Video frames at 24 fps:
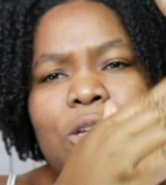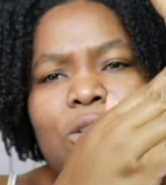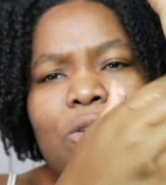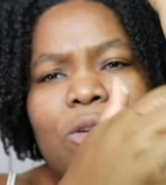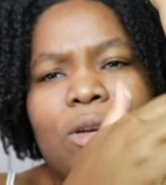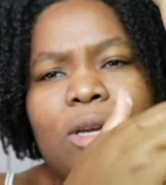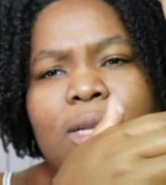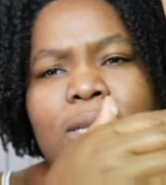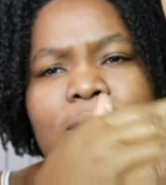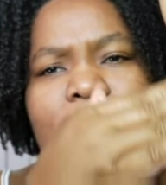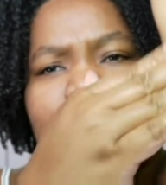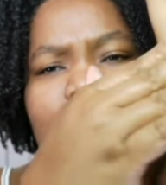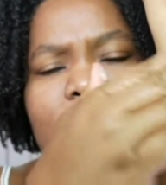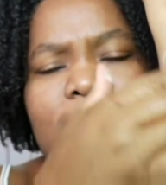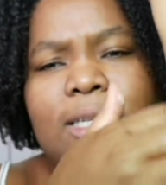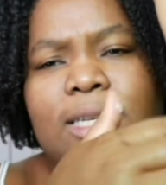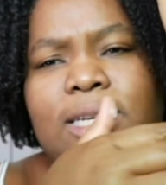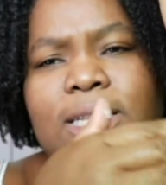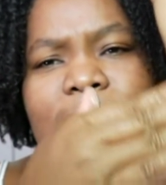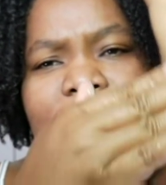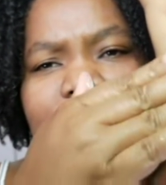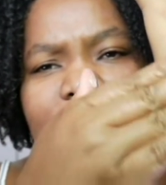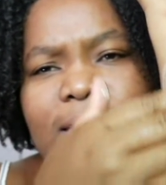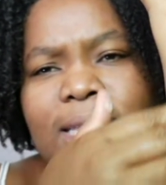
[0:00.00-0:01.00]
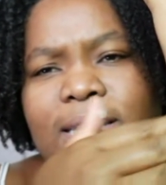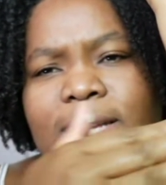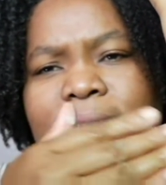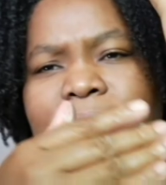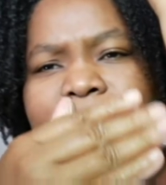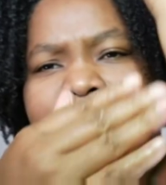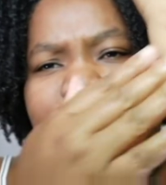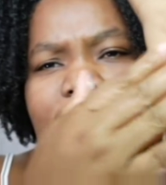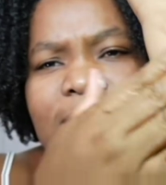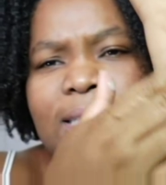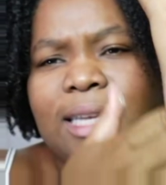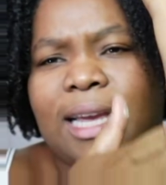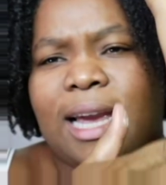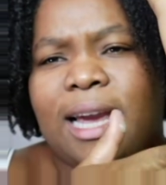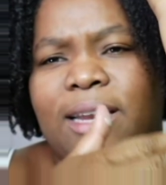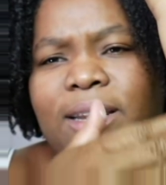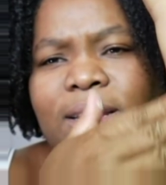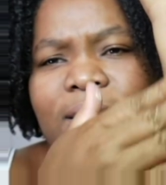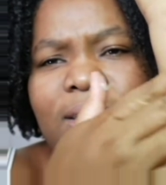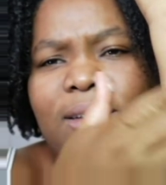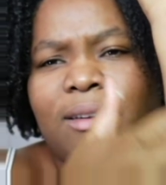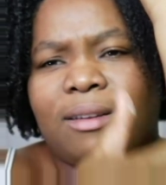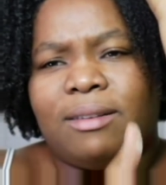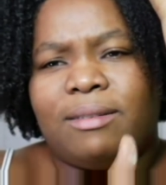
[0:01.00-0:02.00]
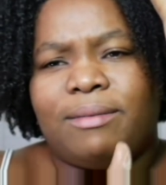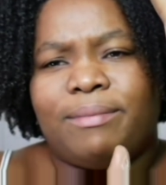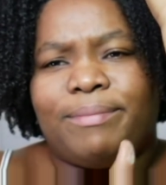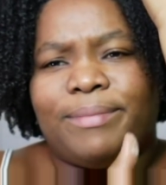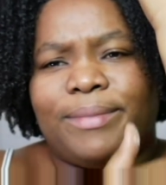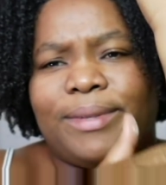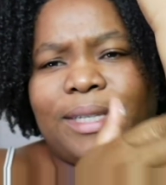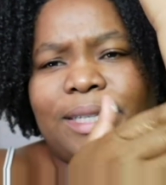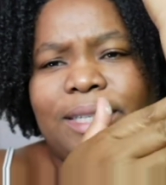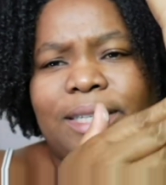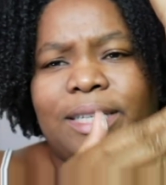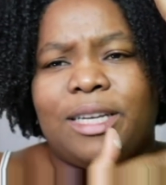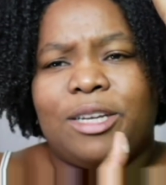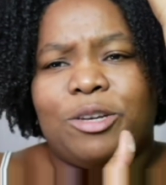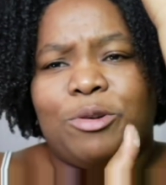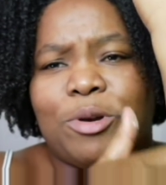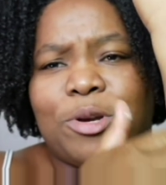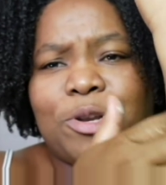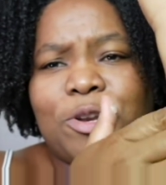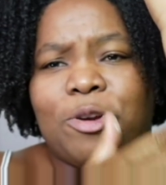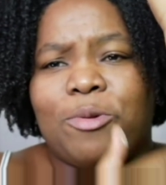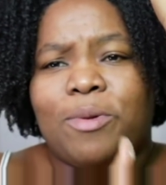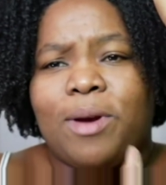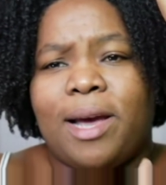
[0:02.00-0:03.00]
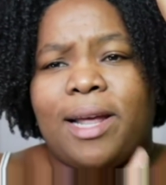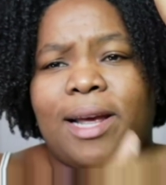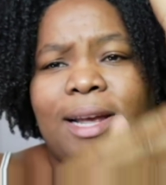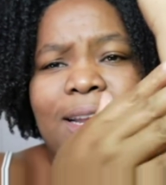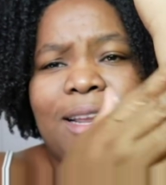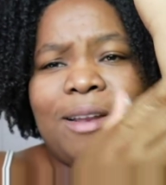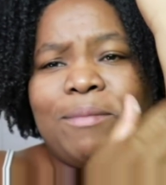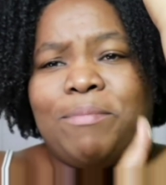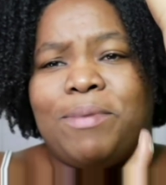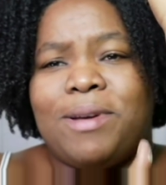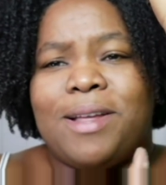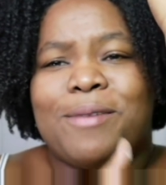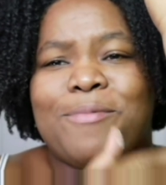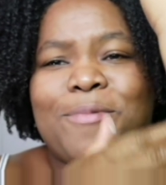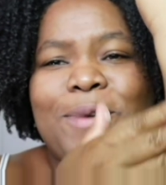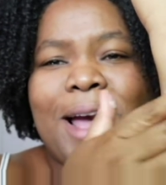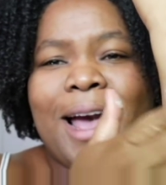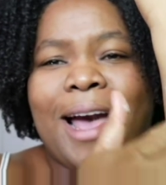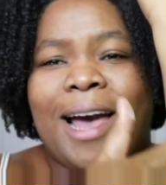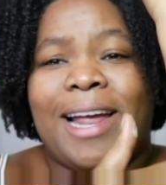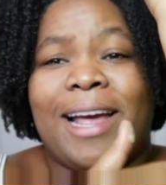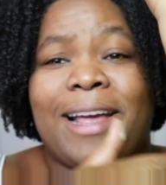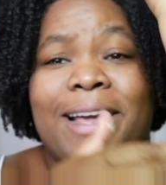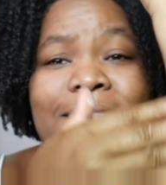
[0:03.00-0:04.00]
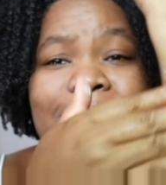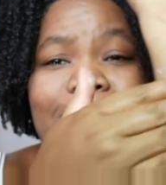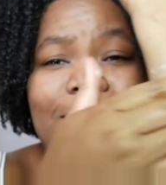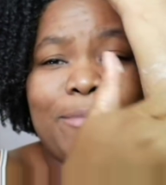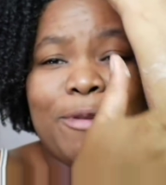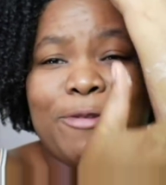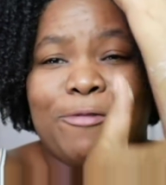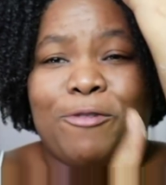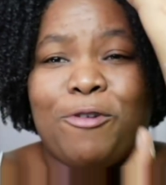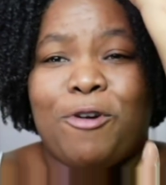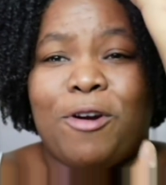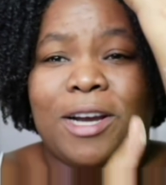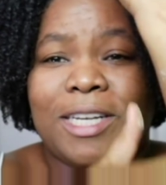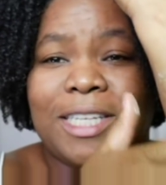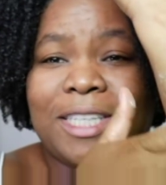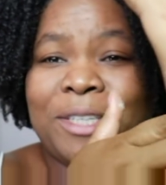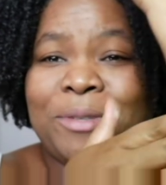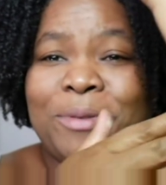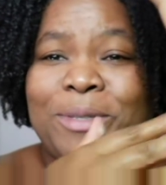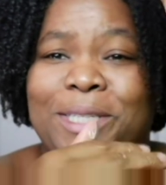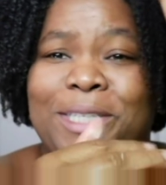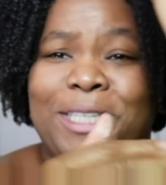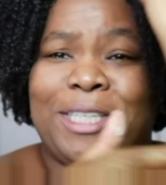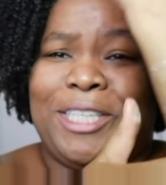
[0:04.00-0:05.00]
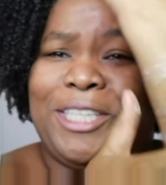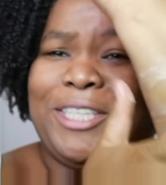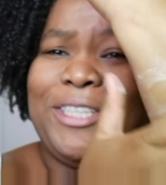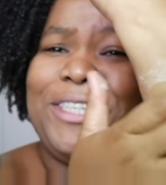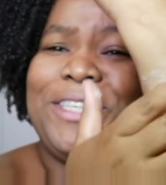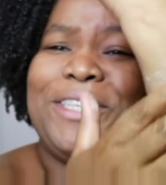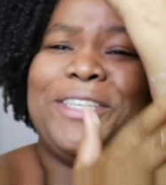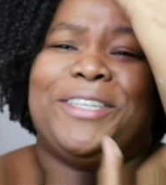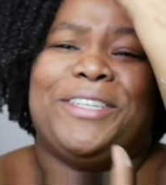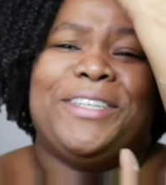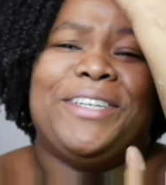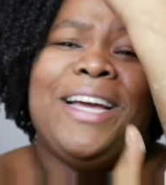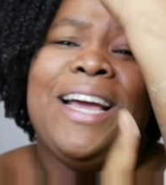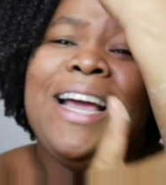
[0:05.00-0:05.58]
you can see that this is kind of this ain't going nowhere I didn't put it where I had anything before because I just wanted to show you